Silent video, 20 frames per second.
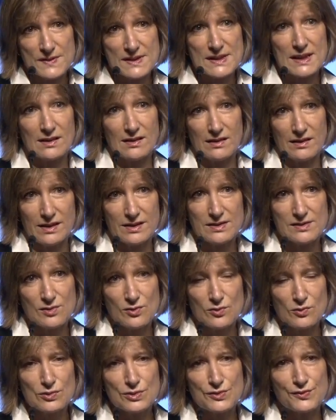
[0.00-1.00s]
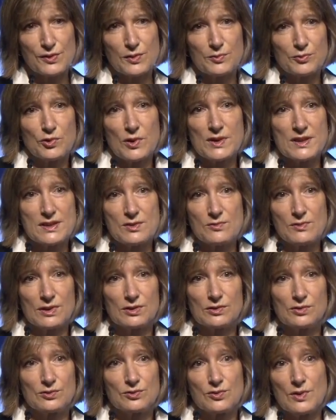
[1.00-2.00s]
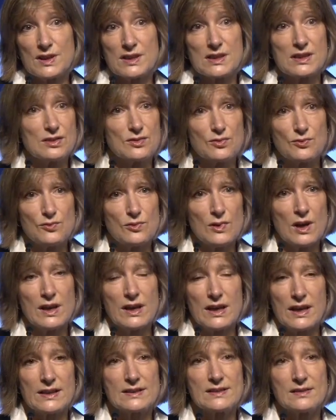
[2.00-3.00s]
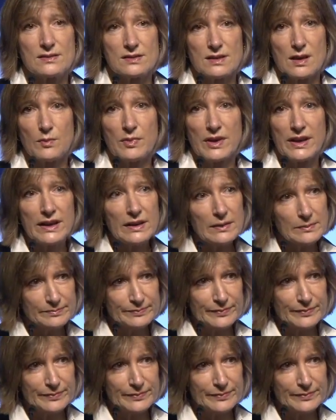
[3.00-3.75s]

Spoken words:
satellites launched from 21 to 22, it's a doubling,